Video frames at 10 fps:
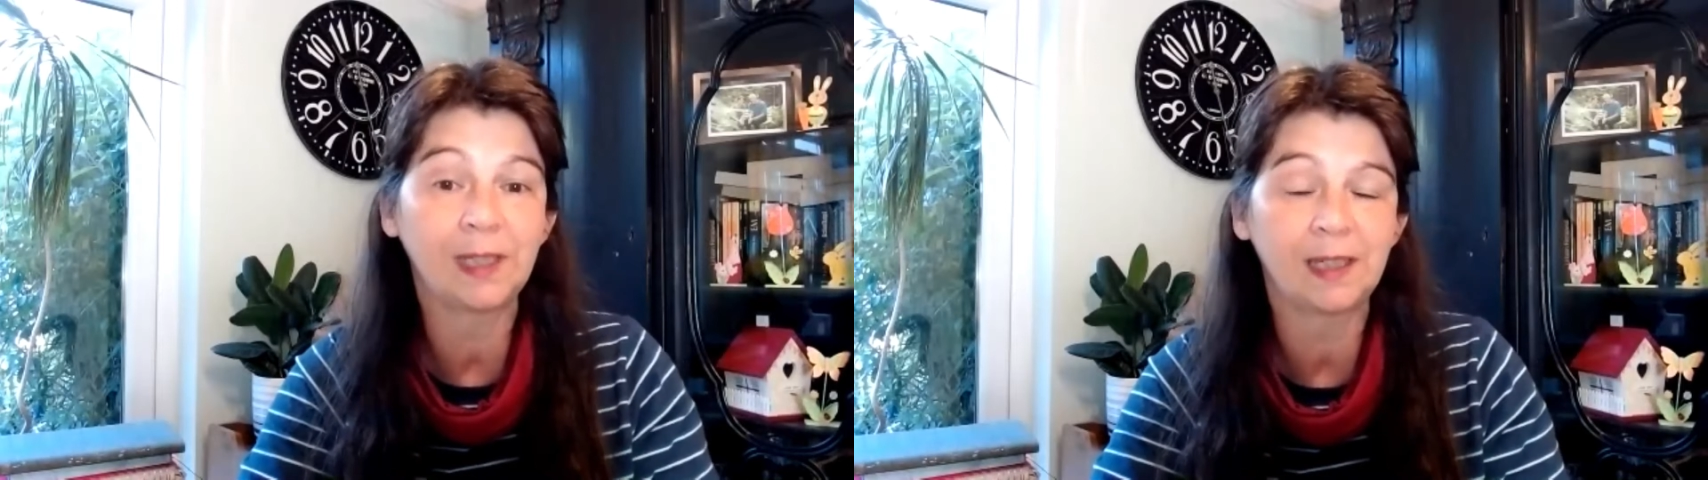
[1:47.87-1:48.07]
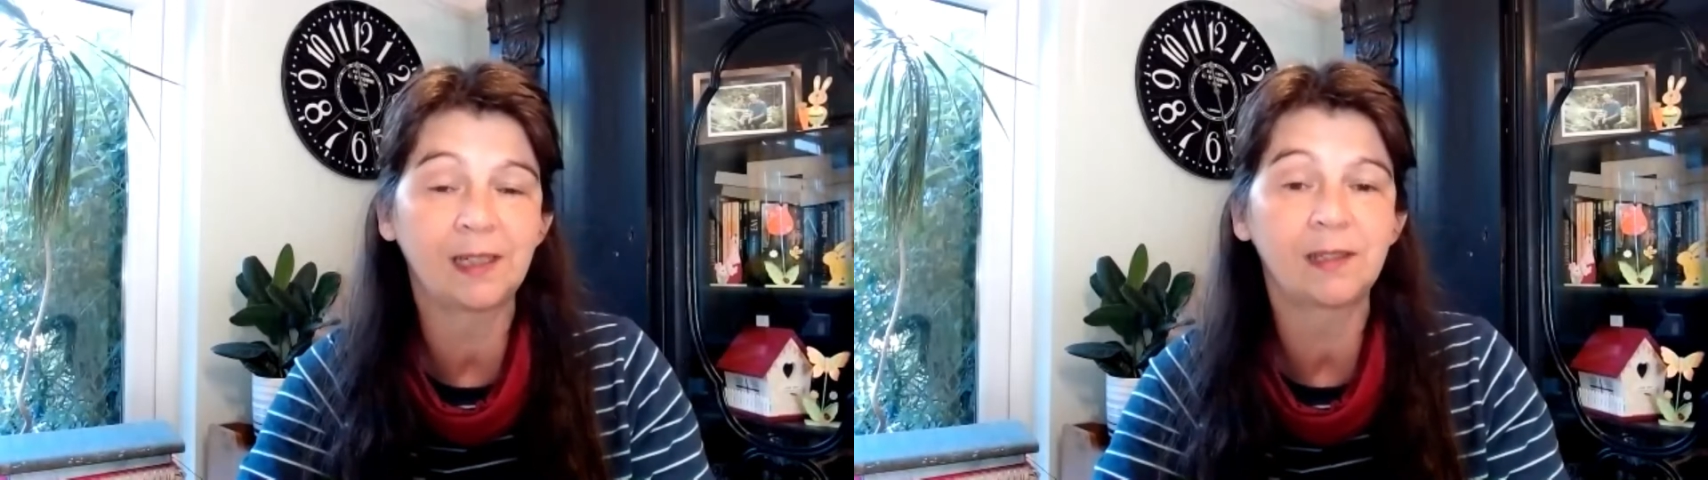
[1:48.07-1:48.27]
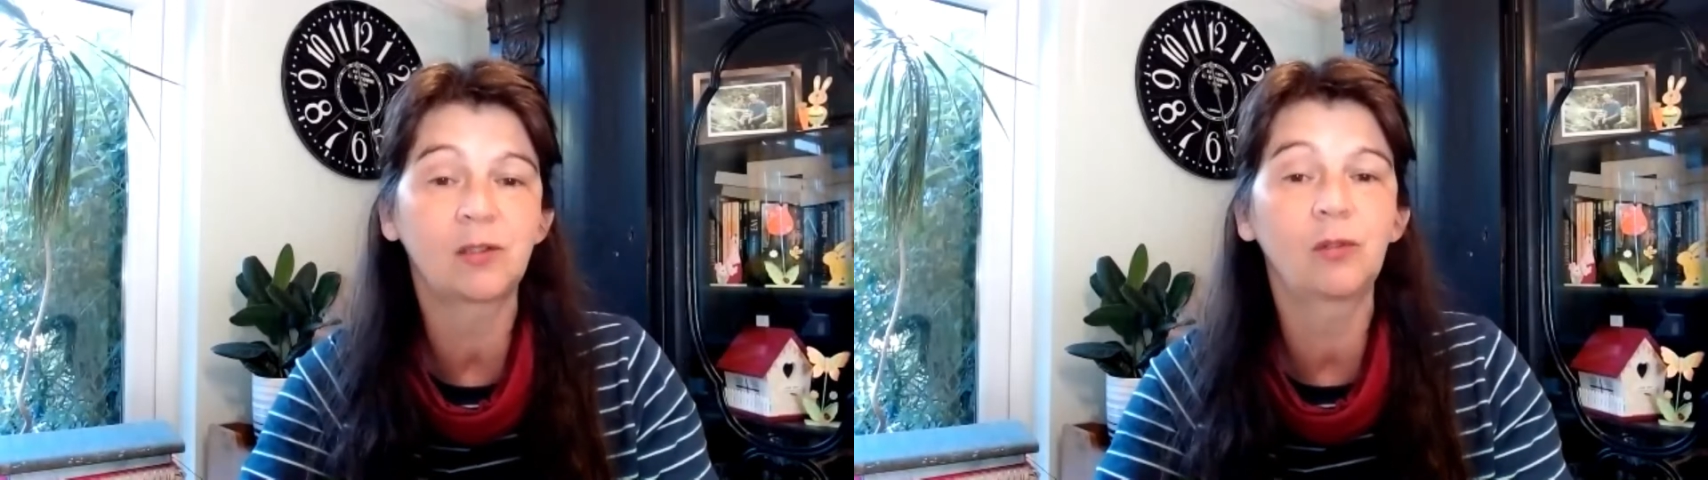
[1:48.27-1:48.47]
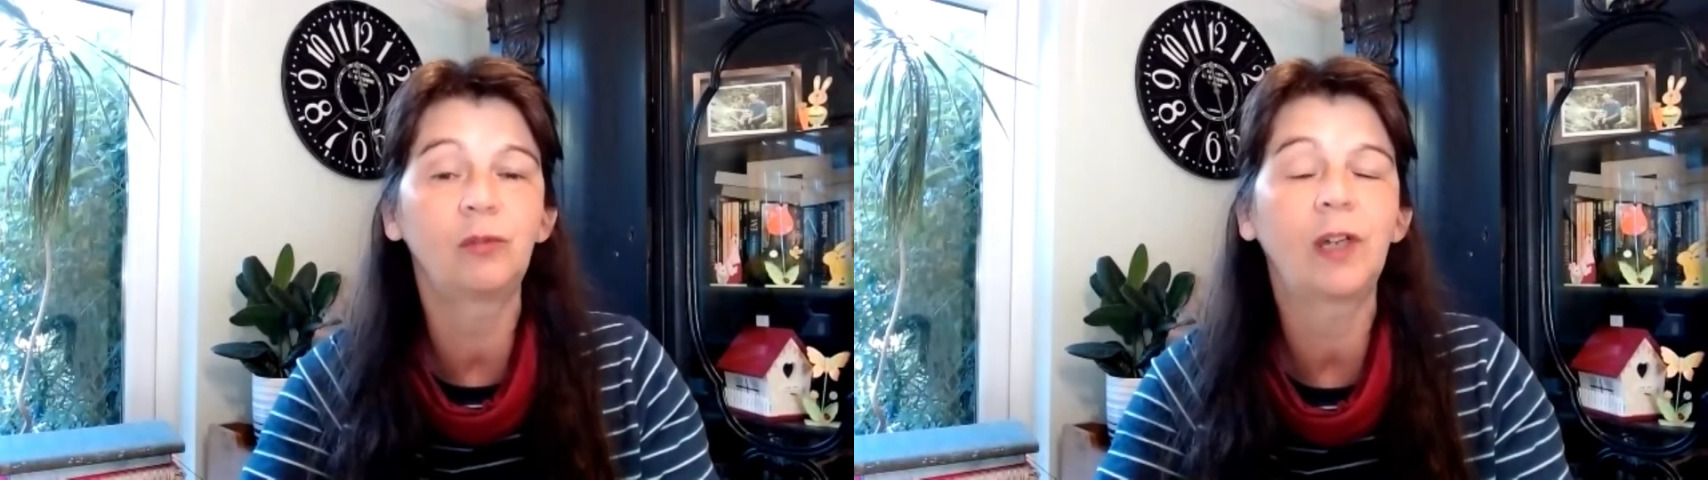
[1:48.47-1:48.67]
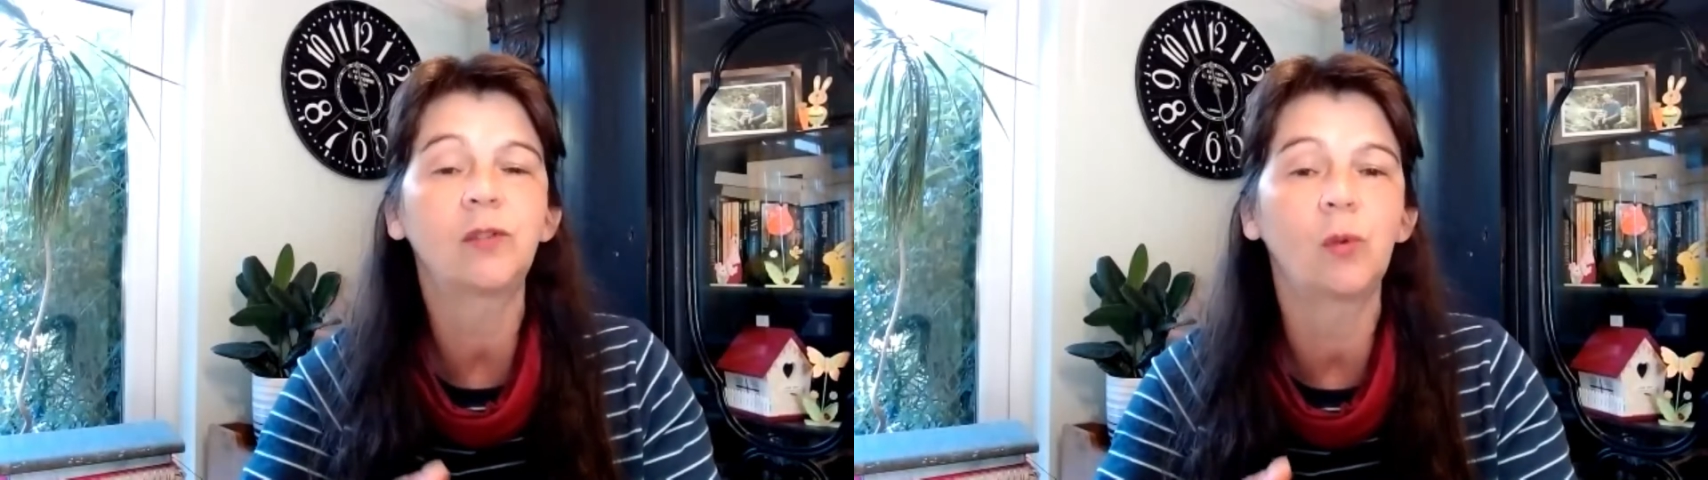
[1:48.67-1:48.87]
is to
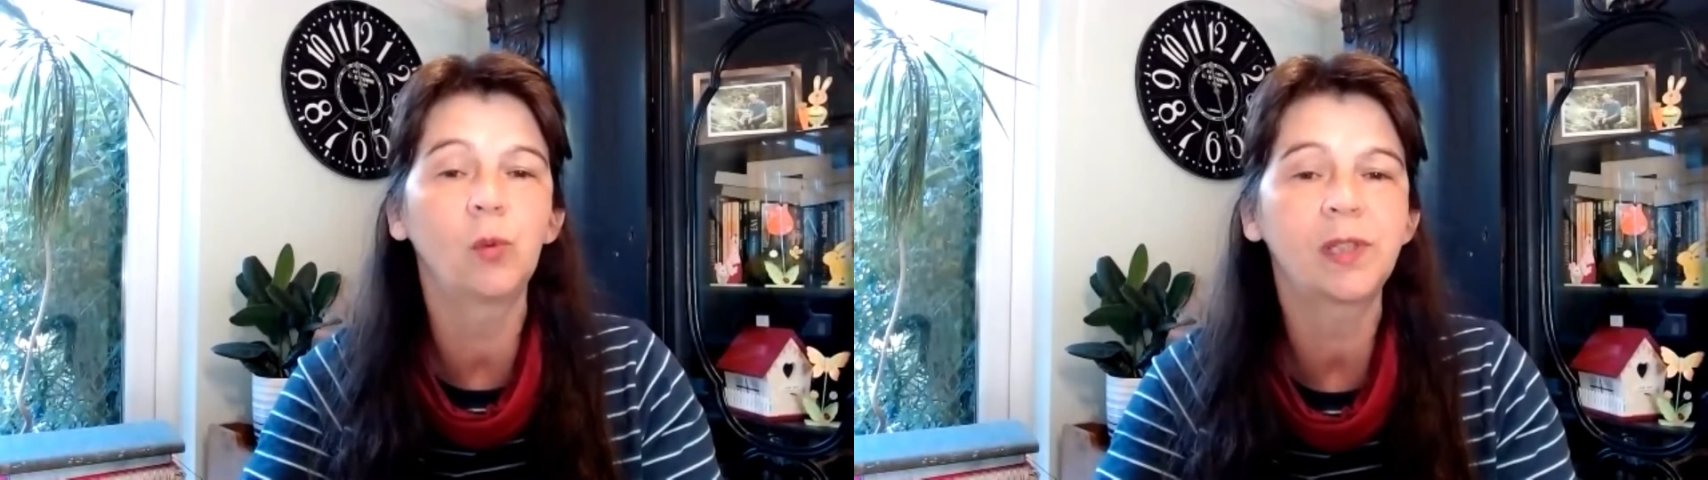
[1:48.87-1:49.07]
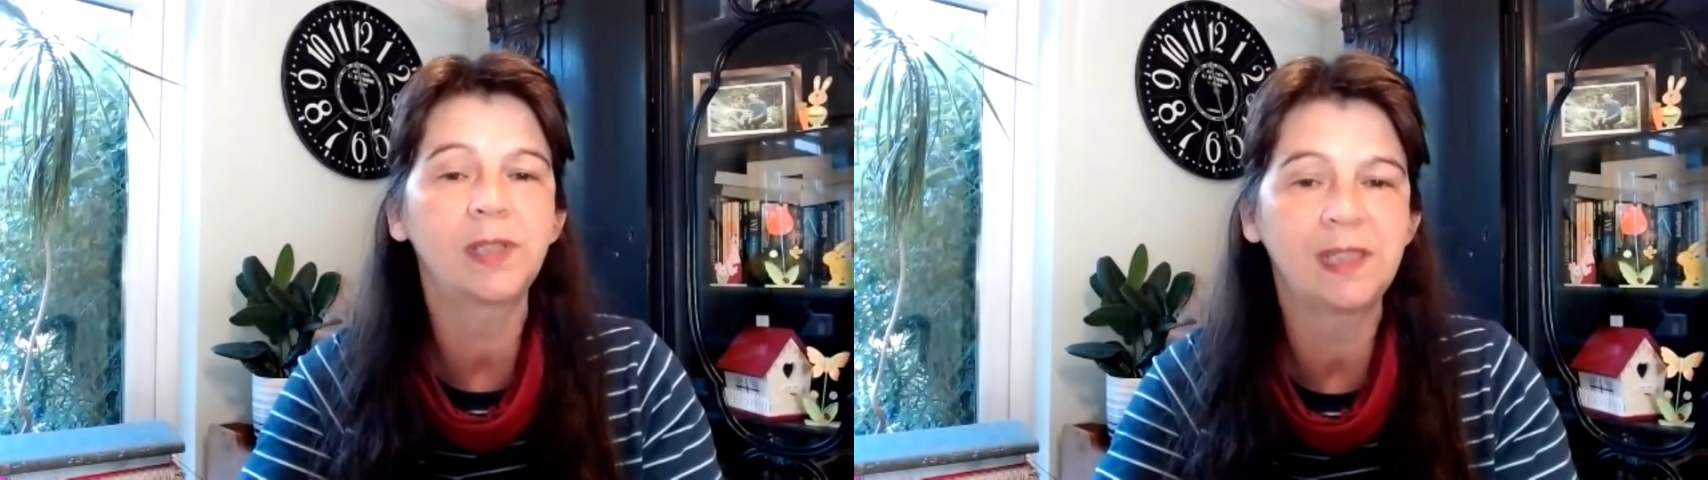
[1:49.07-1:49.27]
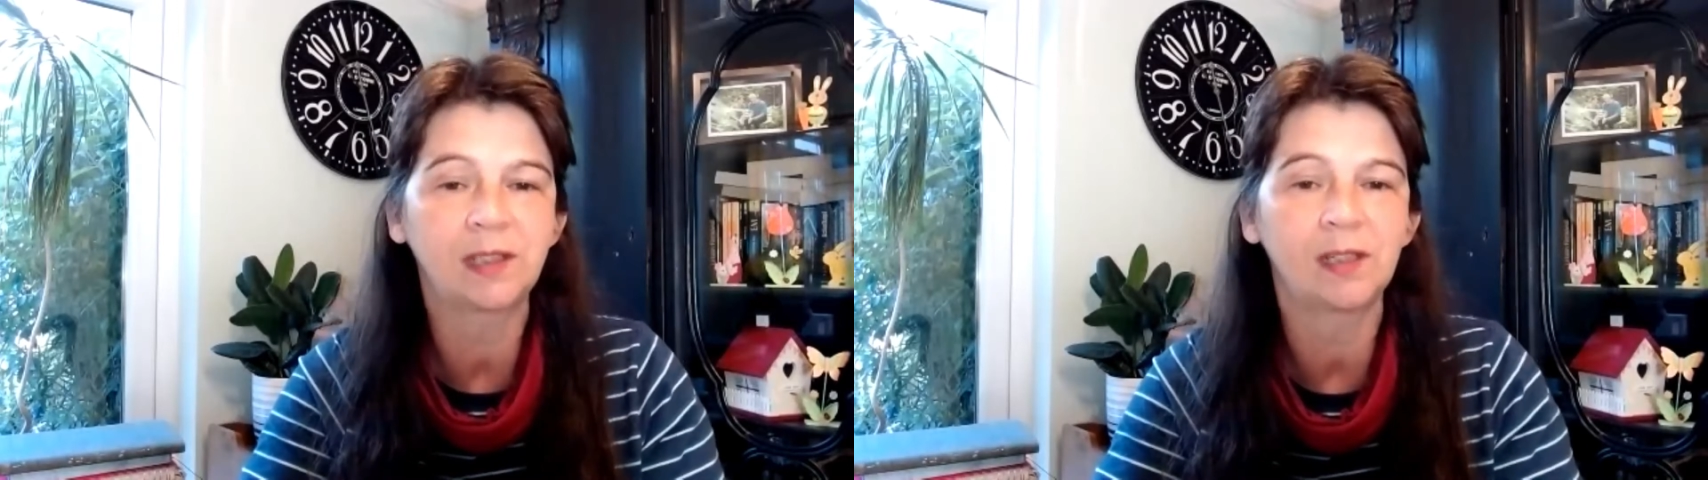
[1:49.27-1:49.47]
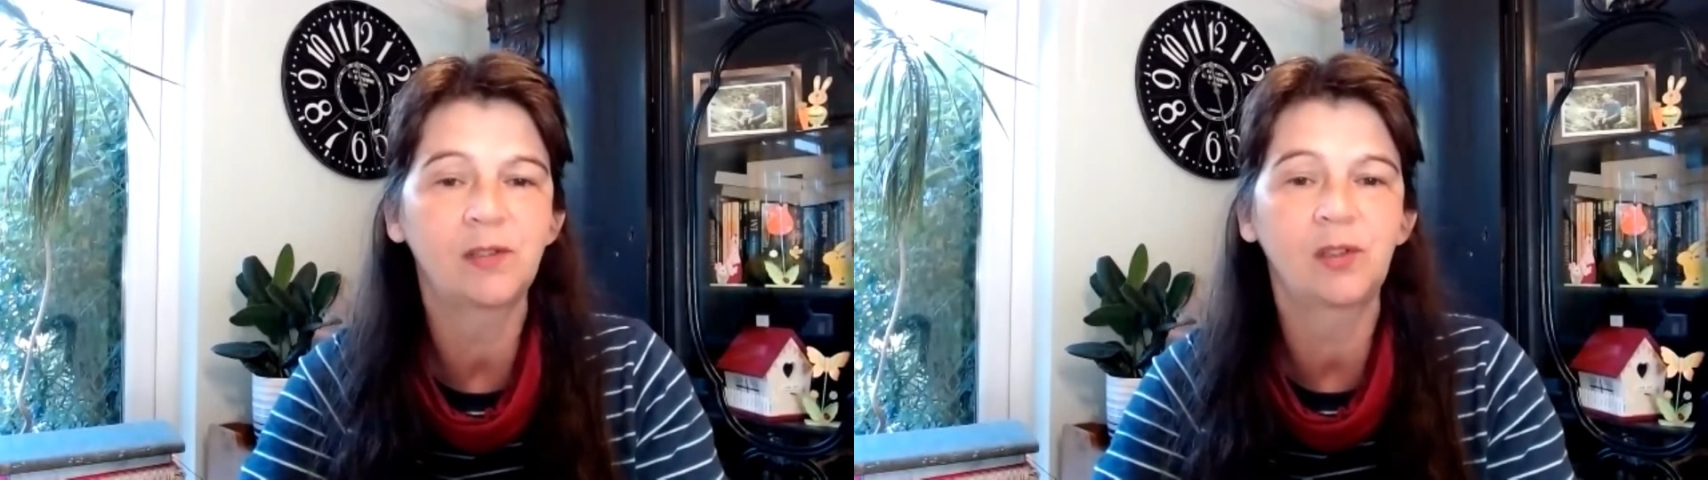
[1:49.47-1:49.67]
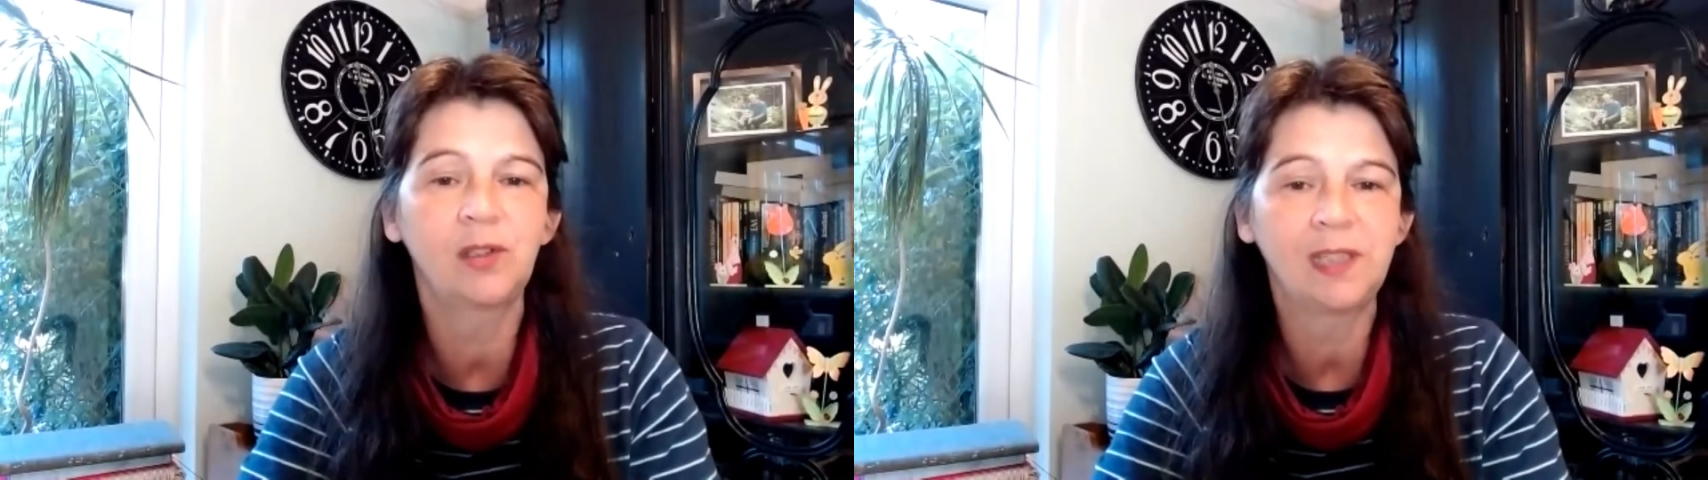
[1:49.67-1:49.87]
write all the
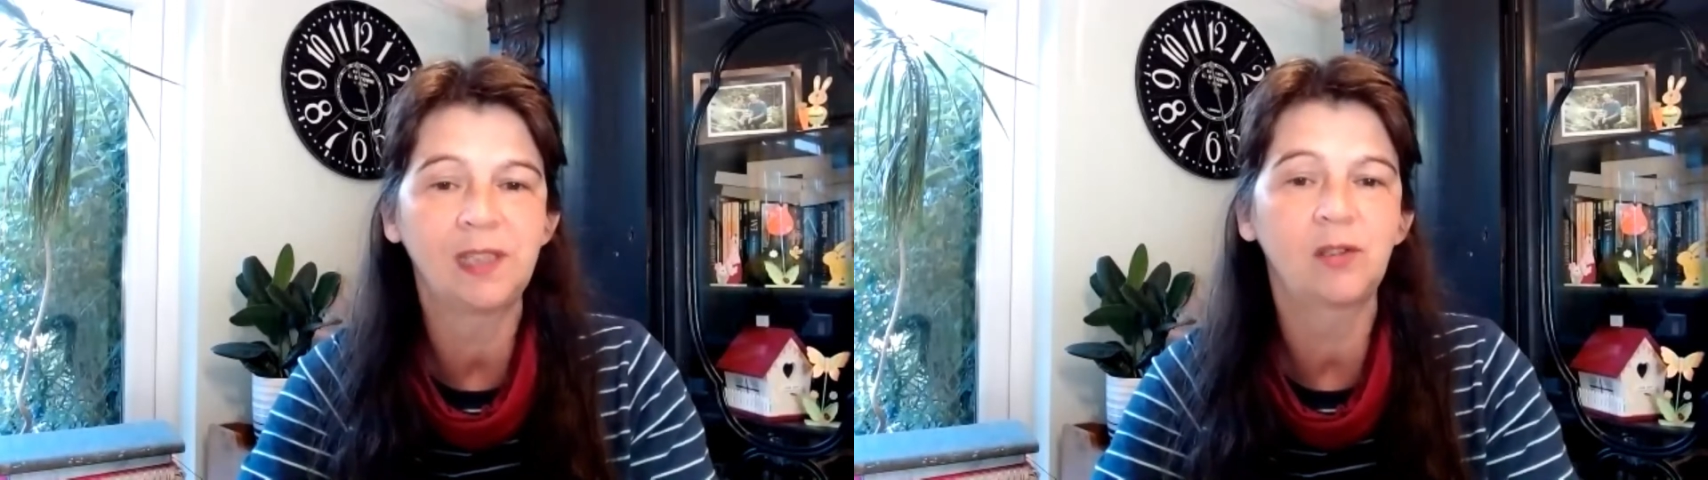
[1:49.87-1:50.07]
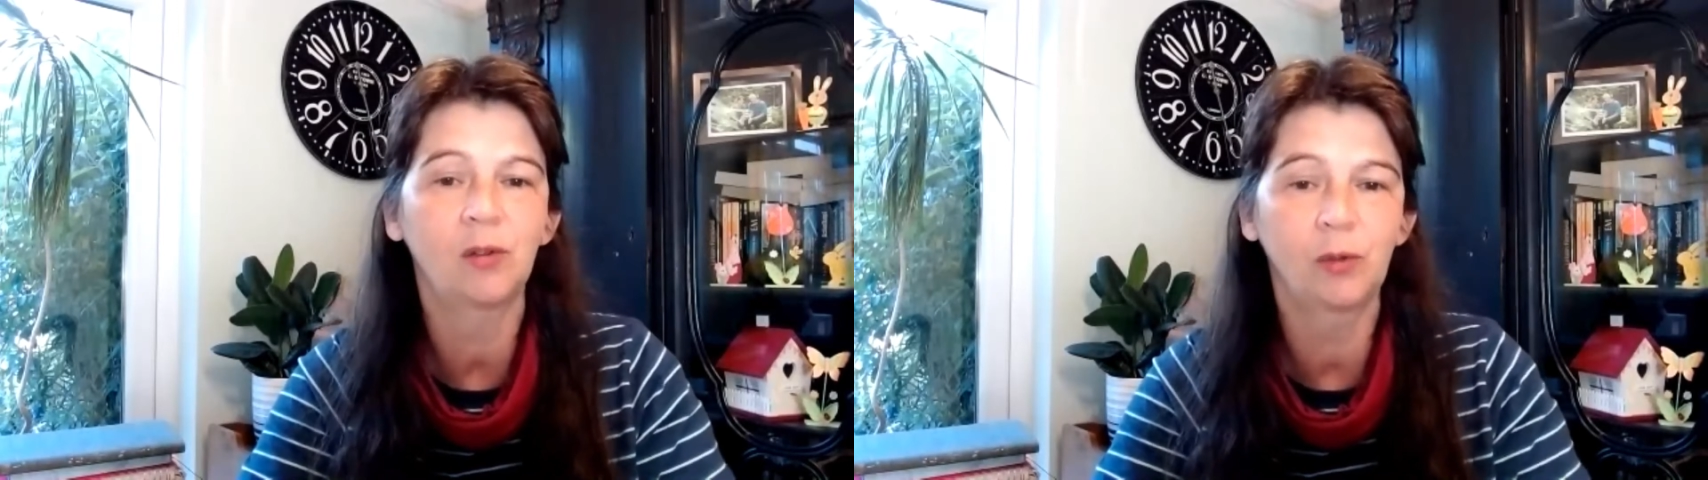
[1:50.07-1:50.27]
details you need